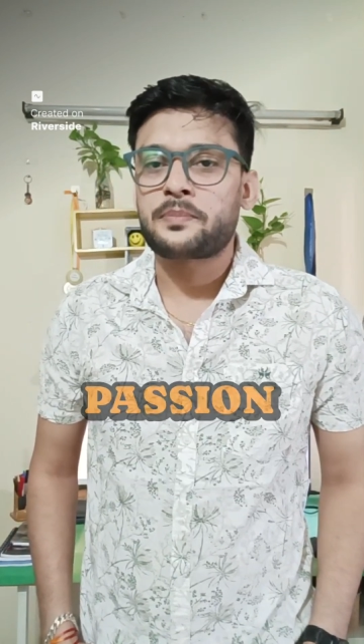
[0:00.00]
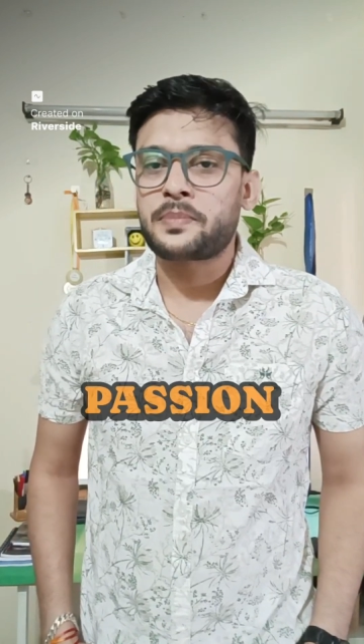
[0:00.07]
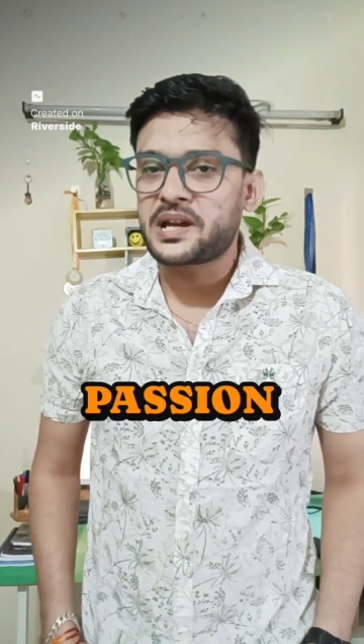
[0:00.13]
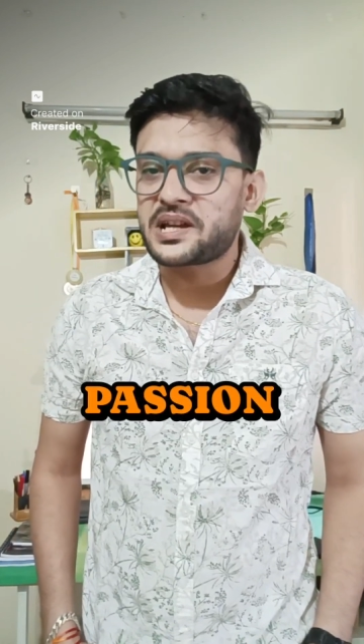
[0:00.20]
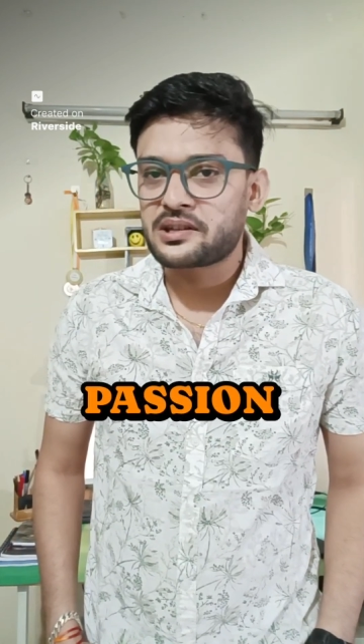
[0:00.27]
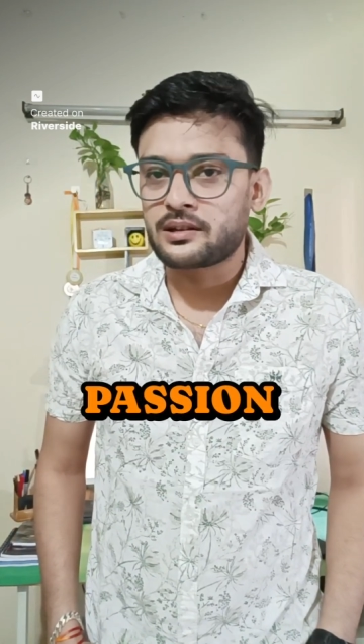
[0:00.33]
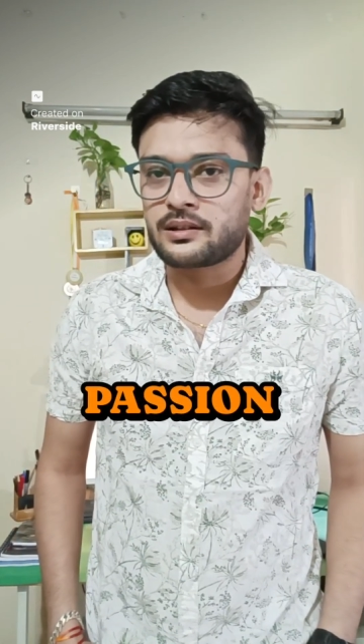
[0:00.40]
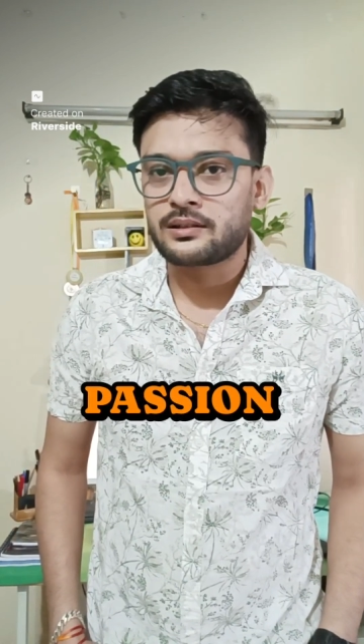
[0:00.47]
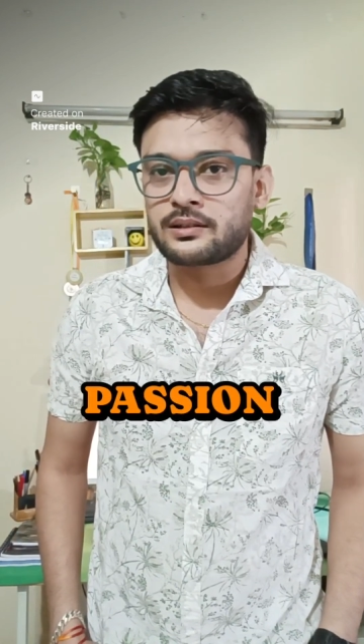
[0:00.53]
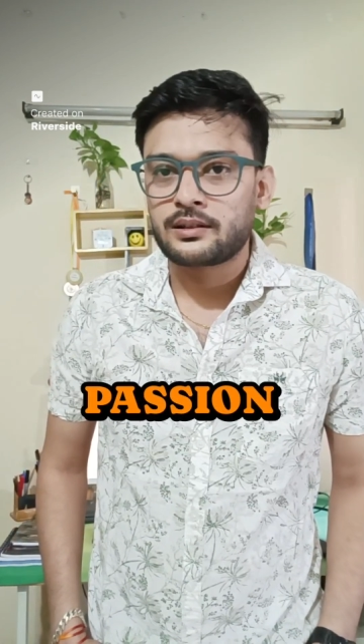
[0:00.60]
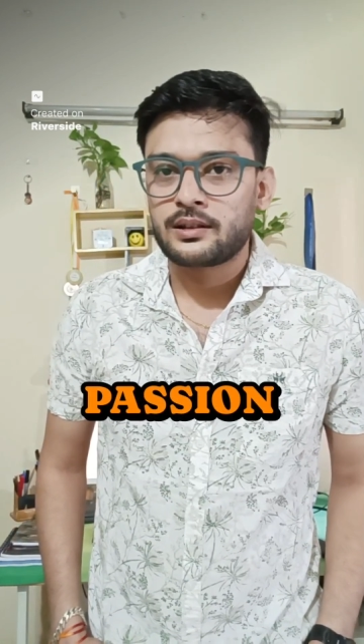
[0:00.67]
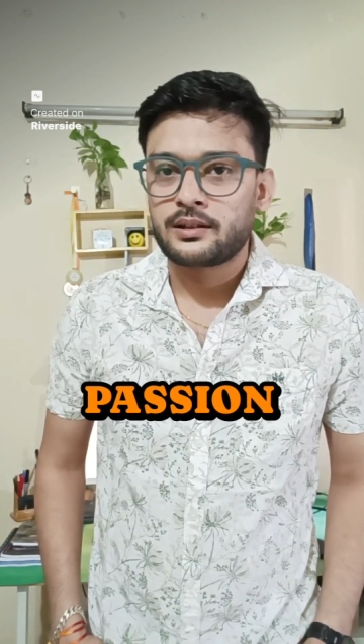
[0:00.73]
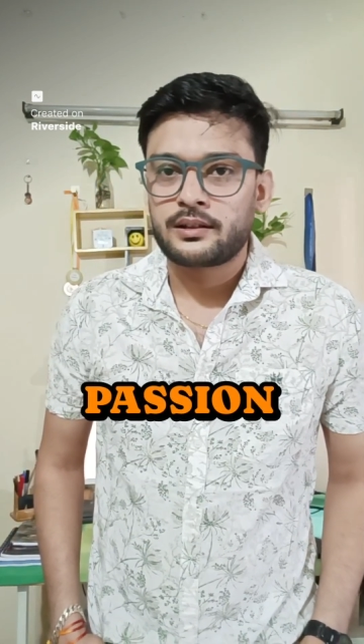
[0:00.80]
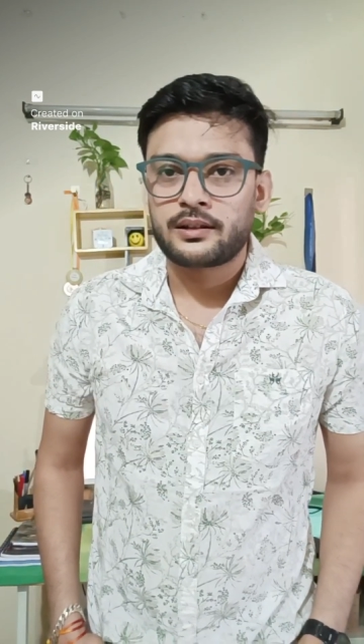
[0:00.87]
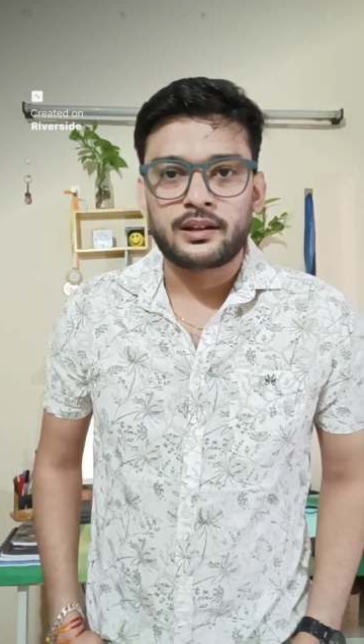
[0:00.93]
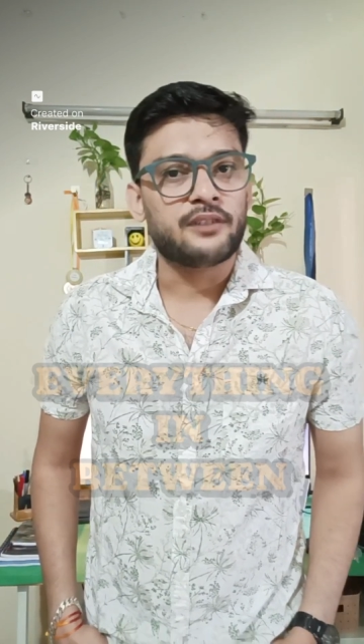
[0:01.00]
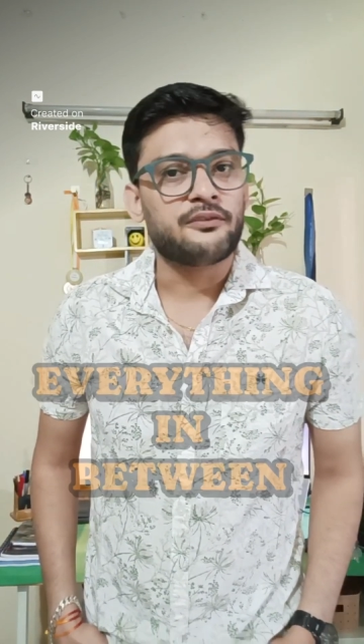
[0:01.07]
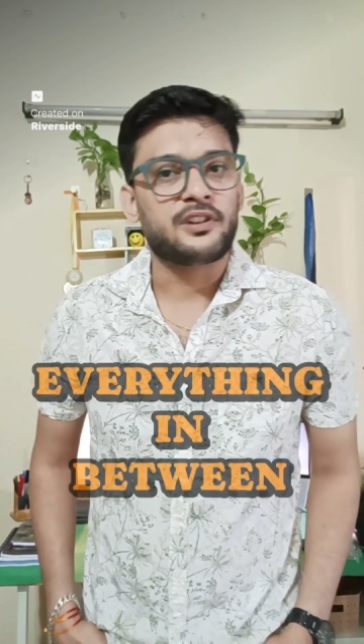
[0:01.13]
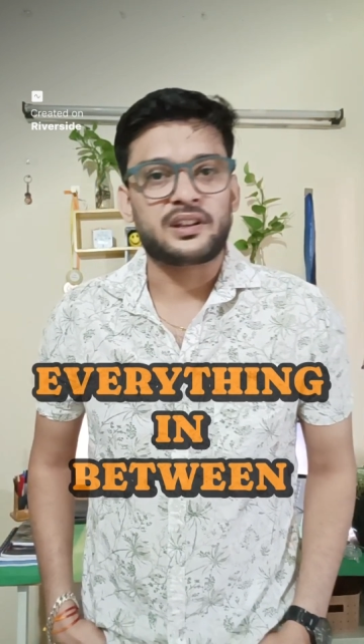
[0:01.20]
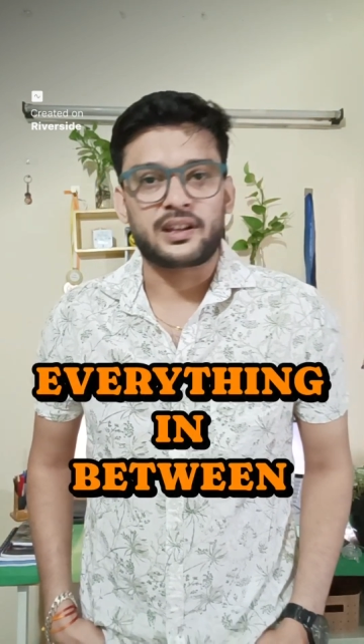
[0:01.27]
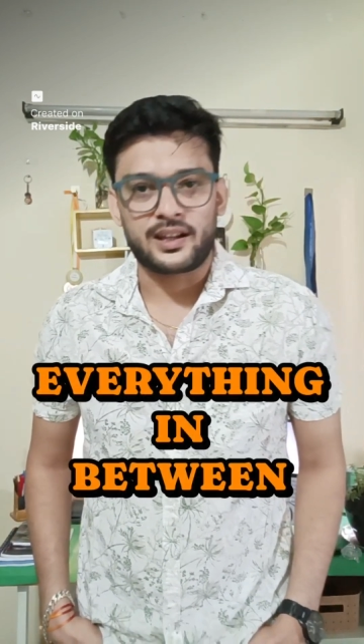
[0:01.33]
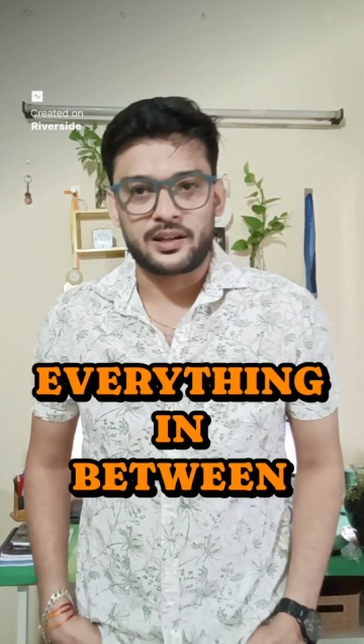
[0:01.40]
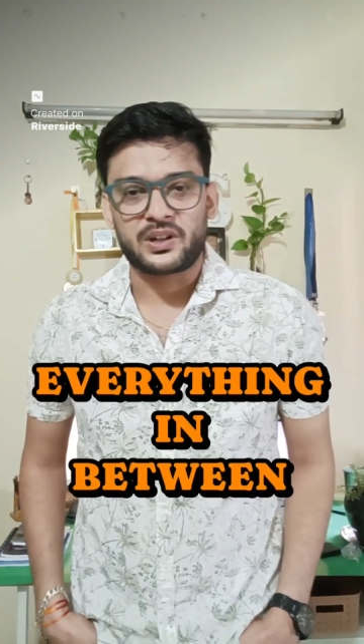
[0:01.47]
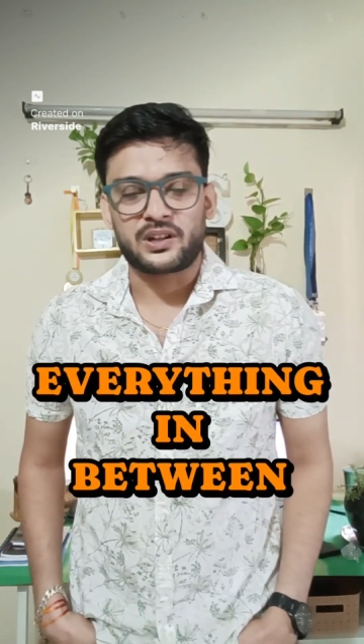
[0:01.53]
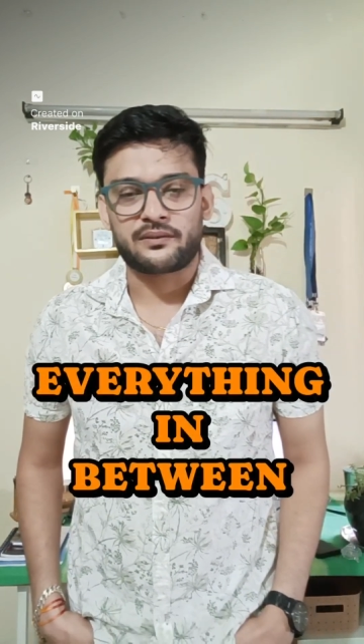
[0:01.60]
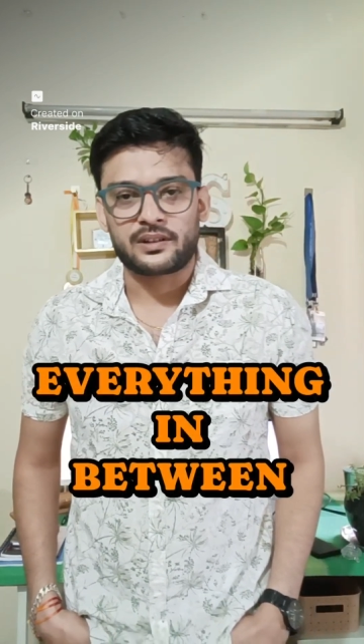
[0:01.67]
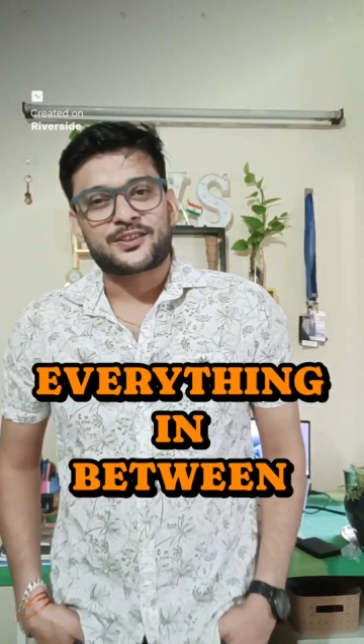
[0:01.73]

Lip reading: passion, and everything in between.